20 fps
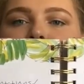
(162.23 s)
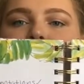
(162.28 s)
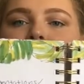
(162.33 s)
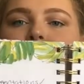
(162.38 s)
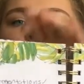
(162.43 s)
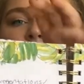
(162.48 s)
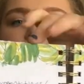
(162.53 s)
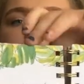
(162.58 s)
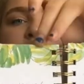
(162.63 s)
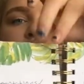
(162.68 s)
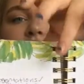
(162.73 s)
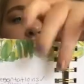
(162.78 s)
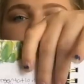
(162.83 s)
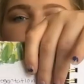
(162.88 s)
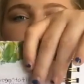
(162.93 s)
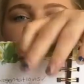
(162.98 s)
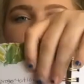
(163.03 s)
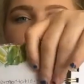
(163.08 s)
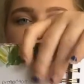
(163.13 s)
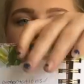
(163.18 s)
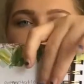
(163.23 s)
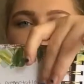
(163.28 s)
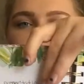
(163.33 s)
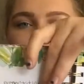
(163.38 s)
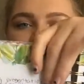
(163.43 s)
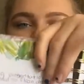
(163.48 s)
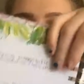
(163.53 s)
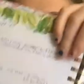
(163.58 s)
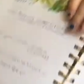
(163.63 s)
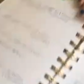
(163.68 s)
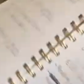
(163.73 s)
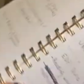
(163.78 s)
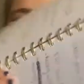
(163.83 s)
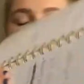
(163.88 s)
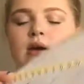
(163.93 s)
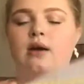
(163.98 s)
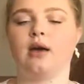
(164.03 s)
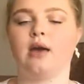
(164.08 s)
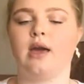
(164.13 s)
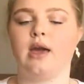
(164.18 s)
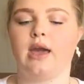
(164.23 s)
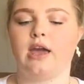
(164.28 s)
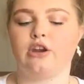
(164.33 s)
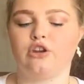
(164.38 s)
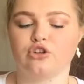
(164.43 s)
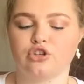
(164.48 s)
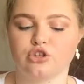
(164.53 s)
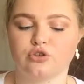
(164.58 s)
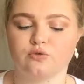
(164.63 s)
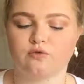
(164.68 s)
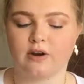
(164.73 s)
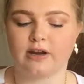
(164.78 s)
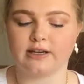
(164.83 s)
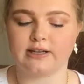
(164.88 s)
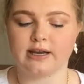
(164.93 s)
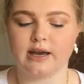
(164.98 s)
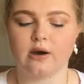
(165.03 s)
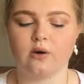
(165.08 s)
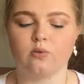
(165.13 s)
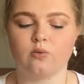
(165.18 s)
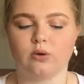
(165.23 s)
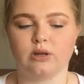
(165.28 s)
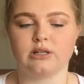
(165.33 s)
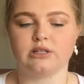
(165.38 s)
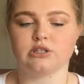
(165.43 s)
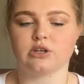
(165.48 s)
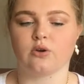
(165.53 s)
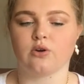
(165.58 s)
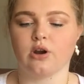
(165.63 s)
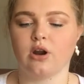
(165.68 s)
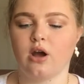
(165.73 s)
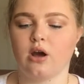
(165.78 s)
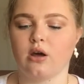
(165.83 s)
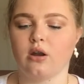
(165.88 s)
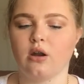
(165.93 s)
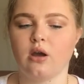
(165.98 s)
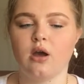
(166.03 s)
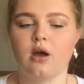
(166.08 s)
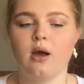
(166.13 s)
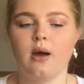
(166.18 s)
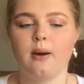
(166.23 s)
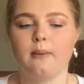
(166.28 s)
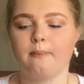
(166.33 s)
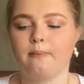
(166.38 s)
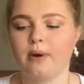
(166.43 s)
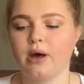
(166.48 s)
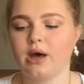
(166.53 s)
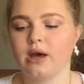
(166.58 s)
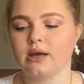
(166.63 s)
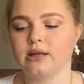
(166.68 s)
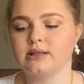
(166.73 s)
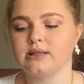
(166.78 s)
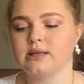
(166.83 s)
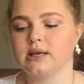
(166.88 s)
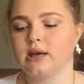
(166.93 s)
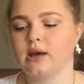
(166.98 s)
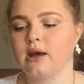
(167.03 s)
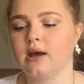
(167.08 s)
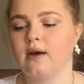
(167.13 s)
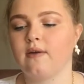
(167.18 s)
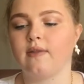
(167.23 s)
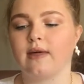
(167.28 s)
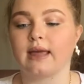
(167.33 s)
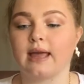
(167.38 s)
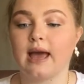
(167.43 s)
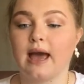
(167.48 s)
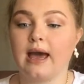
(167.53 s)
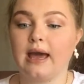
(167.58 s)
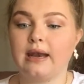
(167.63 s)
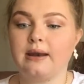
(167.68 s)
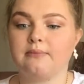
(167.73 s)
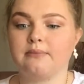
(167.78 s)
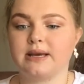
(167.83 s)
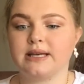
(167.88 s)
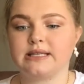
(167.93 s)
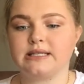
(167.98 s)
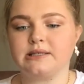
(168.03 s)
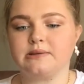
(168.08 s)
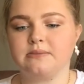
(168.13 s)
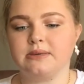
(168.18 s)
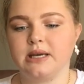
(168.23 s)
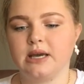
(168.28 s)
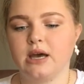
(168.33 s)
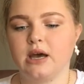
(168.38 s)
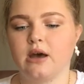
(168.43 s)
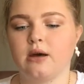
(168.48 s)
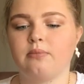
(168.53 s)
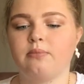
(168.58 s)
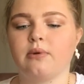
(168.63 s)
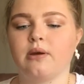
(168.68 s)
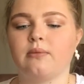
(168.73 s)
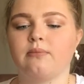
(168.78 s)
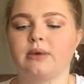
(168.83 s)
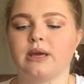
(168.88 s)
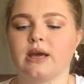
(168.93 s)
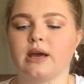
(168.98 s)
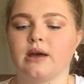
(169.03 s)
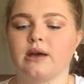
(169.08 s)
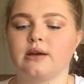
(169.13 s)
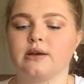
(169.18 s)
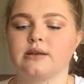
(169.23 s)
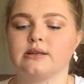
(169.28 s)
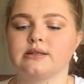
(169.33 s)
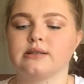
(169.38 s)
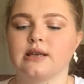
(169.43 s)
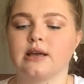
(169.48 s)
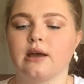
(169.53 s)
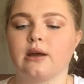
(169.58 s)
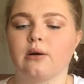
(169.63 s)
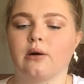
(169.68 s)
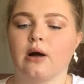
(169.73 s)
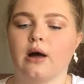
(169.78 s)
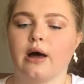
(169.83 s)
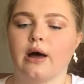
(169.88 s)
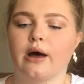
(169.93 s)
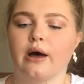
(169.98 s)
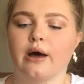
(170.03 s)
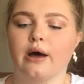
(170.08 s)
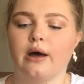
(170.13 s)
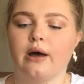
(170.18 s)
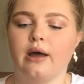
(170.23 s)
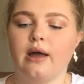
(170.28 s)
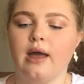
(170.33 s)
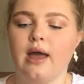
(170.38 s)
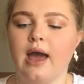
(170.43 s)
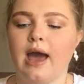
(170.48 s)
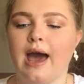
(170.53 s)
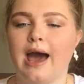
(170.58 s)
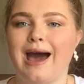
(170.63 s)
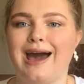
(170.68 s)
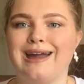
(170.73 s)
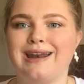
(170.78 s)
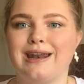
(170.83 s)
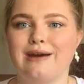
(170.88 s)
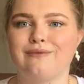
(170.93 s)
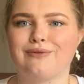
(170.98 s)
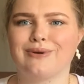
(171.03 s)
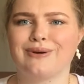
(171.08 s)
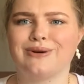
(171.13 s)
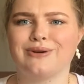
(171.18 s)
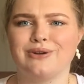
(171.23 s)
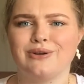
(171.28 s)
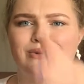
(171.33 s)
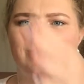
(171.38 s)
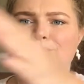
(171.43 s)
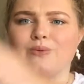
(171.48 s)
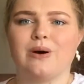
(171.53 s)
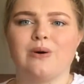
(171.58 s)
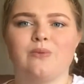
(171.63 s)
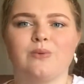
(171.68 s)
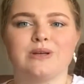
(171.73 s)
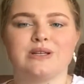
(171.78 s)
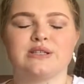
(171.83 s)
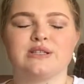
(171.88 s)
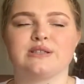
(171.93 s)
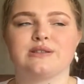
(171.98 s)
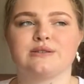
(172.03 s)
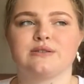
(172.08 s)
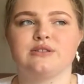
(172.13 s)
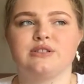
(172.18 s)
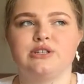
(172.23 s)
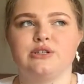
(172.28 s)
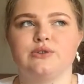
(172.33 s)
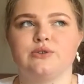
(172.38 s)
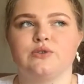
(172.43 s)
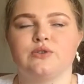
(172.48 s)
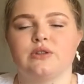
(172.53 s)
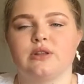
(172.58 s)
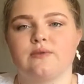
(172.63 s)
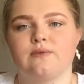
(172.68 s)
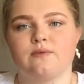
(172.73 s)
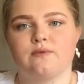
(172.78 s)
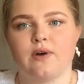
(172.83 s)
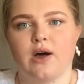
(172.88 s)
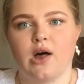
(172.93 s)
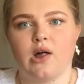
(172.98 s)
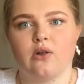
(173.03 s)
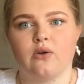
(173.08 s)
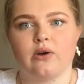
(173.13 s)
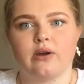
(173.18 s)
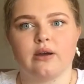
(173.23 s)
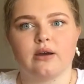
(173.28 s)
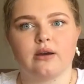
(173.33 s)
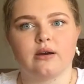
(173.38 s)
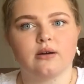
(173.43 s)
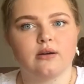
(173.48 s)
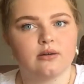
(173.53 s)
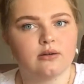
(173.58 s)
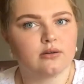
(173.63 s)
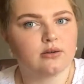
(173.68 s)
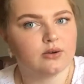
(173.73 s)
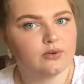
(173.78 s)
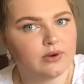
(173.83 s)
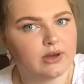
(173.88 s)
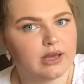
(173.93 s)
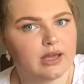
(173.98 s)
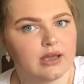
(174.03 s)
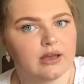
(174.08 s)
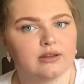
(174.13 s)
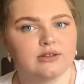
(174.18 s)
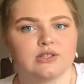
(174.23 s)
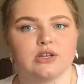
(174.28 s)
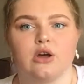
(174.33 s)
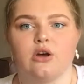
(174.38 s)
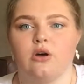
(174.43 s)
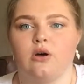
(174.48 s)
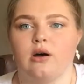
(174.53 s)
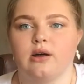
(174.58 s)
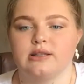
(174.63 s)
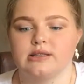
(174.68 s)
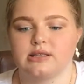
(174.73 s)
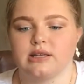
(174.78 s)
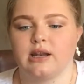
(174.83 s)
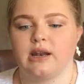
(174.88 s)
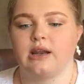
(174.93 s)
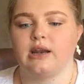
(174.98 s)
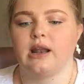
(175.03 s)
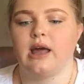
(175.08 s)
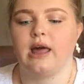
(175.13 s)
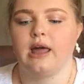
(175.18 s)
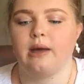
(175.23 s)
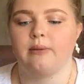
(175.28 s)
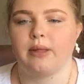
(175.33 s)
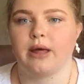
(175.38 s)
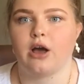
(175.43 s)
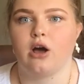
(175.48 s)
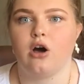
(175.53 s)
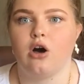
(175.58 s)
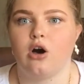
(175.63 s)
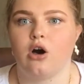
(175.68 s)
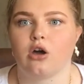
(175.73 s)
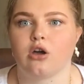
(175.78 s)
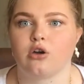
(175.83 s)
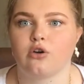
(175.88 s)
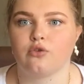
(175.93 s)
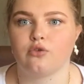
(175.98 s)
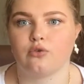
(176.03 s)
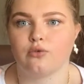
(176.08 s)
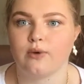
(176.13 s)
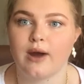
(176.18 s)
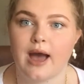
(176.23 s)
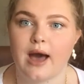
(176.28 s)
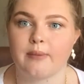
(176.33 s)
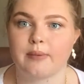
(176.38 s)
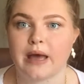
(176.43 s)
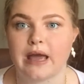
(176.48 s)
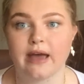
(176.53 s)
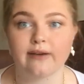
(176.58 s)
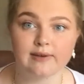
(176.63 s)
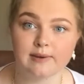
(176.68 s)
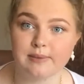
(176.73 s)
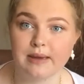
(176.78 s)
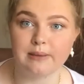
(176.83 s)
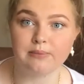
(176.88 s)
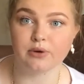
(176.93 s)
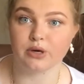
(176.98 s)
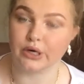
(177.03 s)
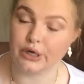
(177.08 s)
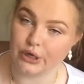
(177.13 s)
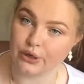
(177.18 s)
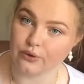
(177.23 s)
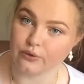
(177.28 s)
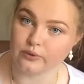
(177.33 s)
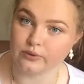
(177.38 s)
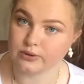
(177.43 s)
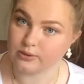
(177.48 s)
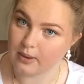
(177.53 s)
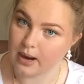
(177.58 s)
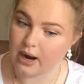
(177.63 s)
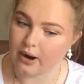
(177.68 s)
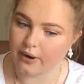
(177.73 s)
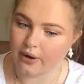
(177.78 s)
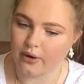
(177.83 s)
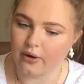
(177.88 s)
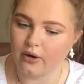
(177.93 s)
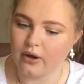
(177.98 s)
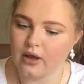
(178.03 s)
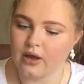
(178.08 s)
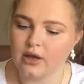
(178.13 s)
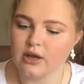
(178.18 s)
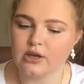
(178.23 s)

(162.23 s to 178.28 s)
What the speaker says: So it's each day, and you just write down what's going on. But that kind of messed me up because I never knew what was due the following week. So on Sunday night, I'm like, oh crap, I have a paper due tomorrow.